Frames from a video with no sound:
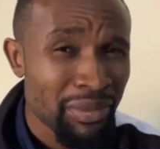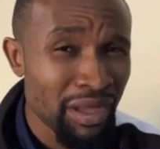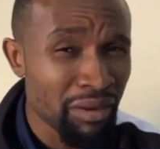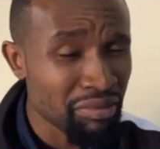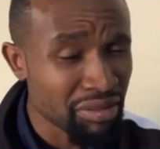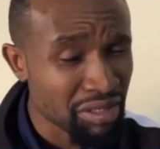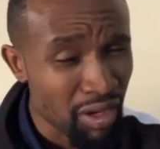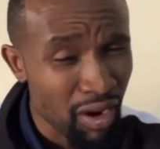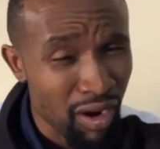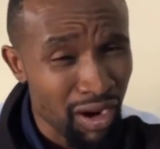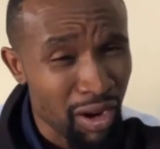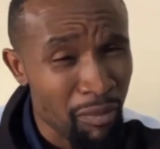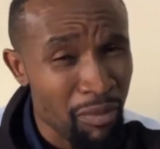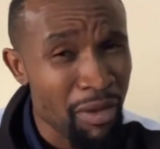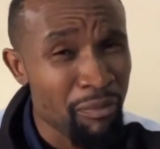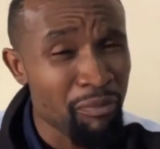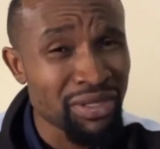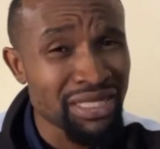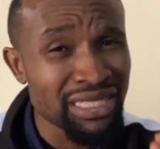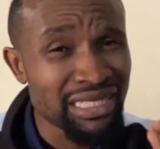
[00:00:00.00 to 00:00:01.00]
There is going
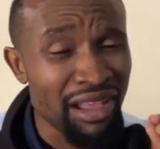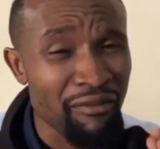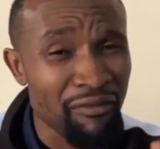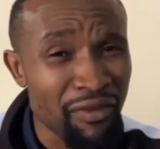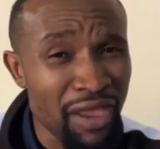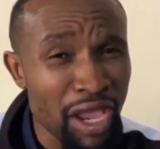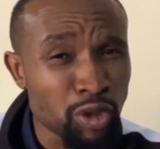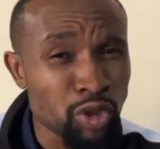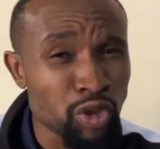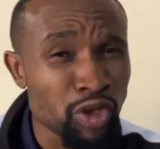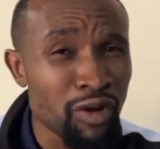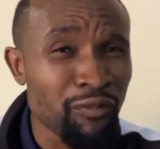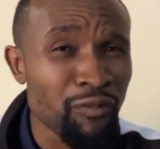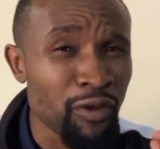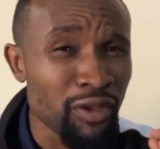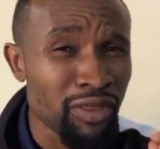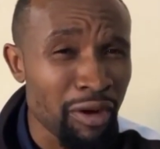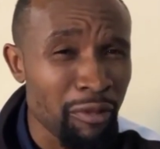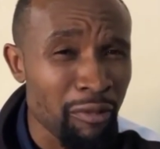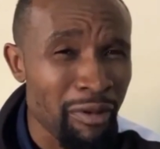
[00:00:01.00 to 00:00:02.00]
to be
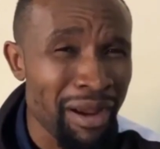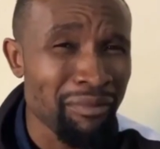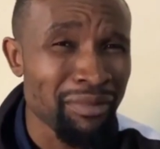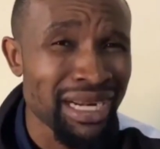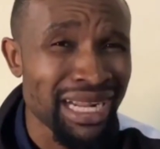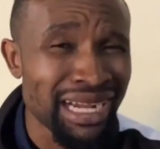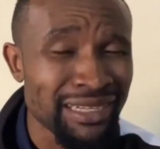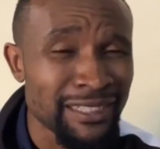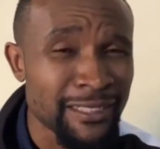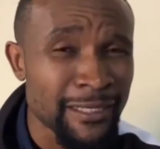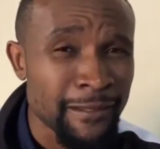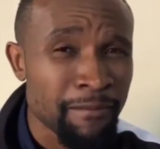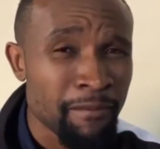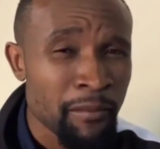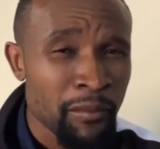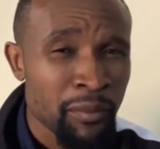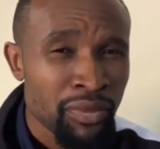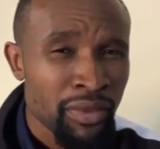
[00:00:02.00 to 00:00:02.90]
preservation for the remnant.